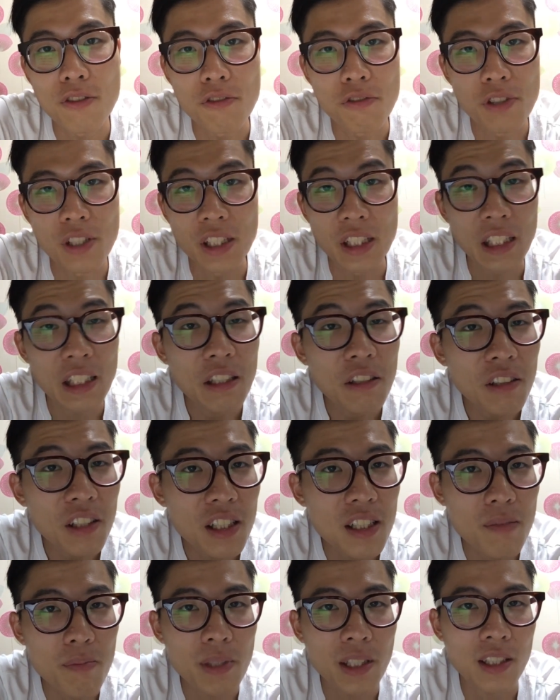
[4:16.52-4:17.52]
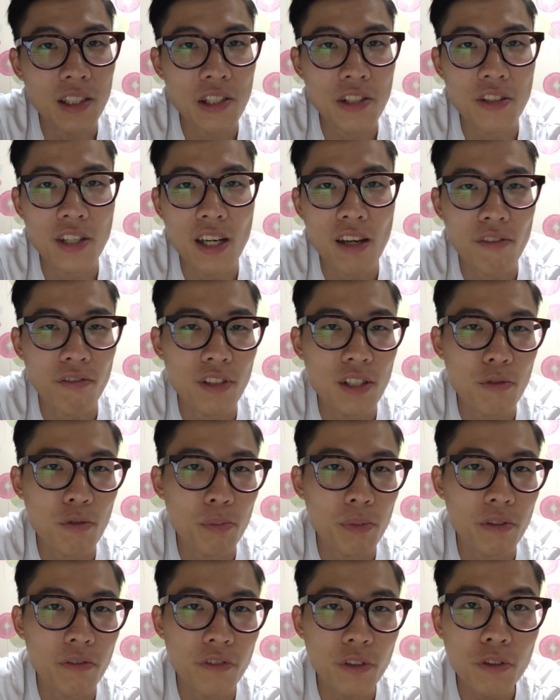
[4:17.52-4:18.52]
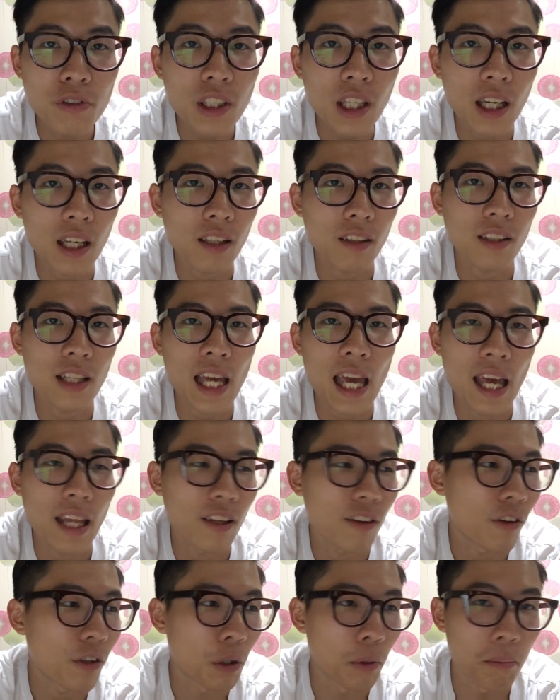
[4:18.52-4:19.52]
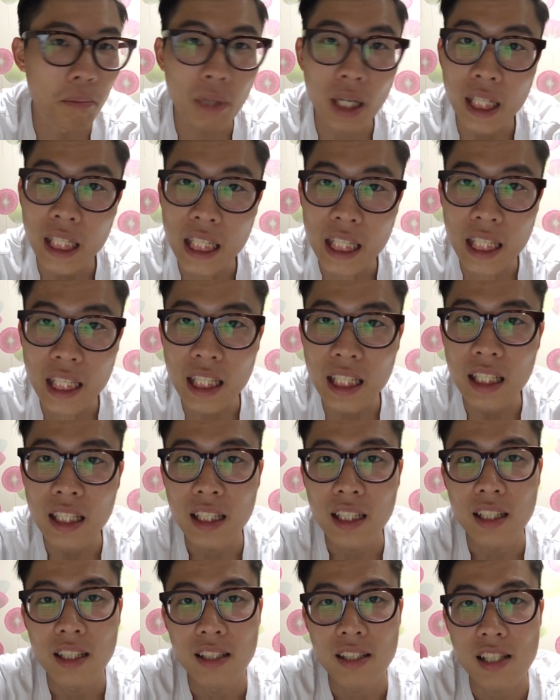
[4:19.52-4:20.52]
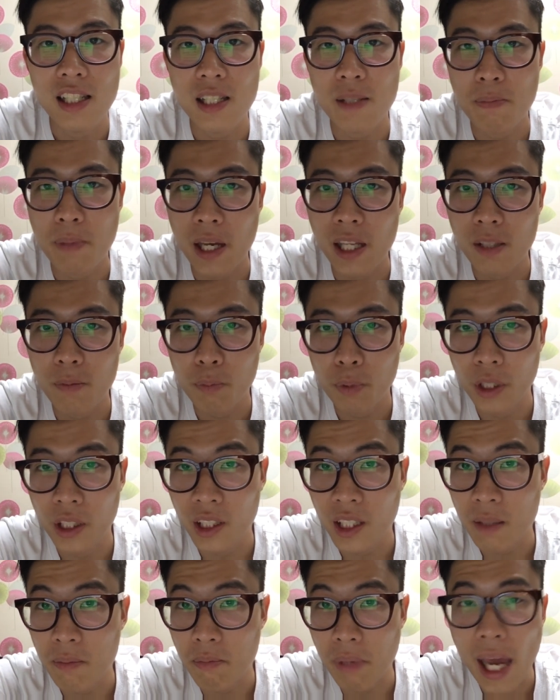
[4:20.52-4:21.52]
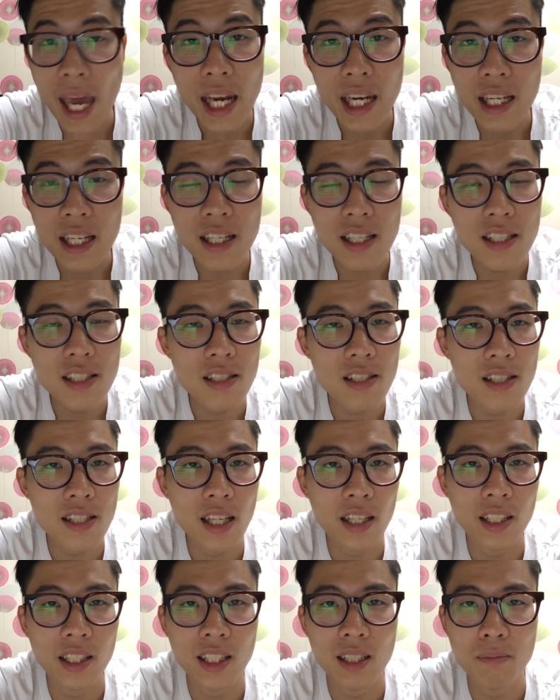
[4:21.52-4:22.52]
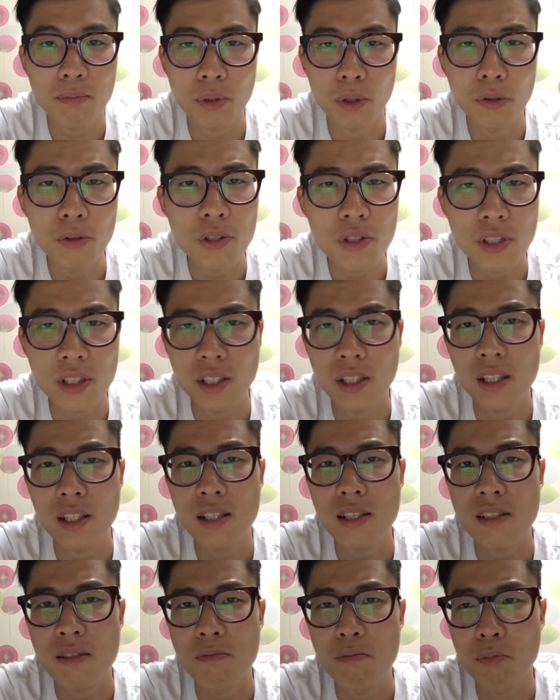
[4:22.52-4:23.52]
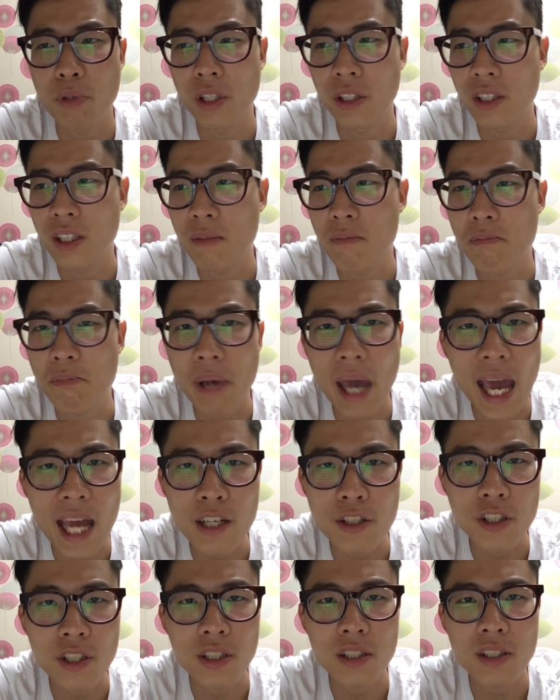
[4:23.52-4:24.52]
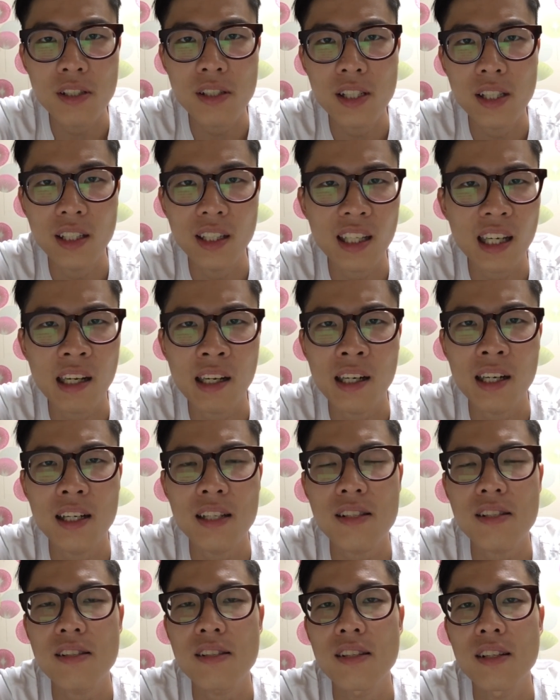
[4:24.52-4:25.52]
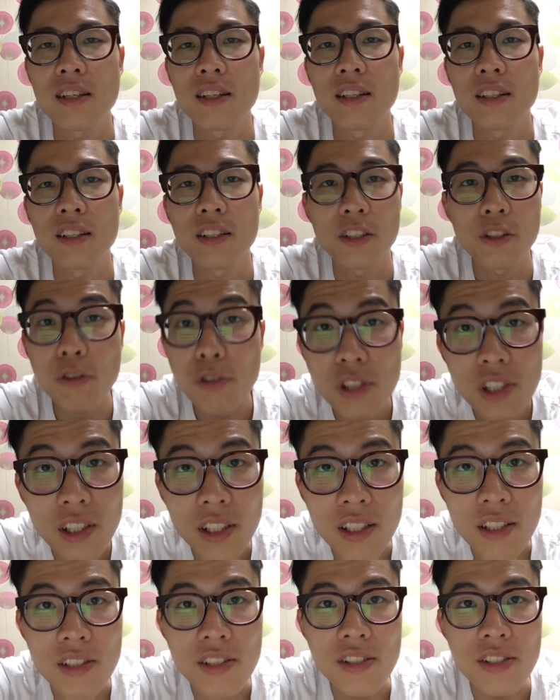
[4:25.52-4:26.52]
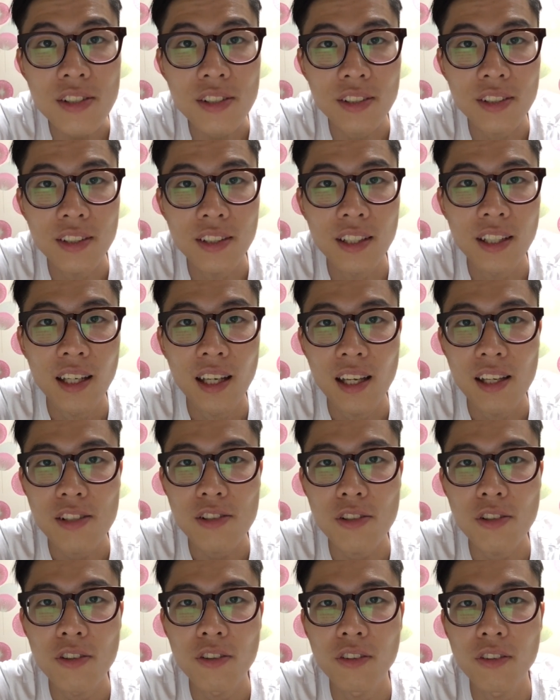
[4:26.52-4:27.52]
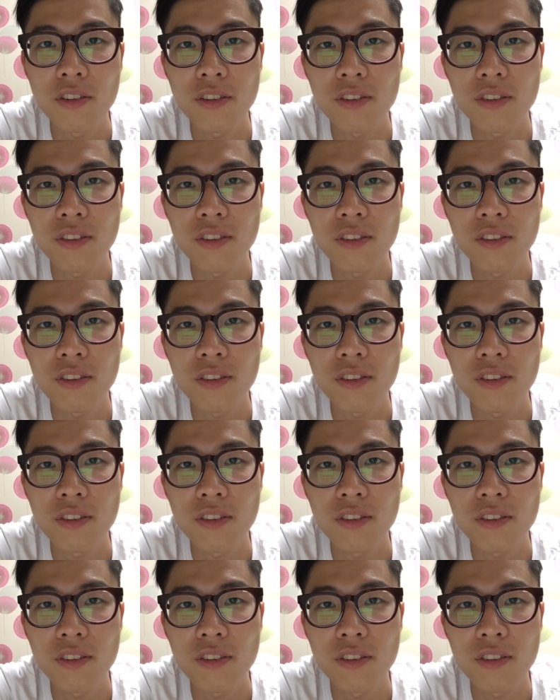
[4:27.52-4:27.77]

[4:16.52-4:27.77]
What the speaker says: ridiculous, because your efforts would be futile and all your money spent printing banners, setting up posters, printing badges and cards, useless. So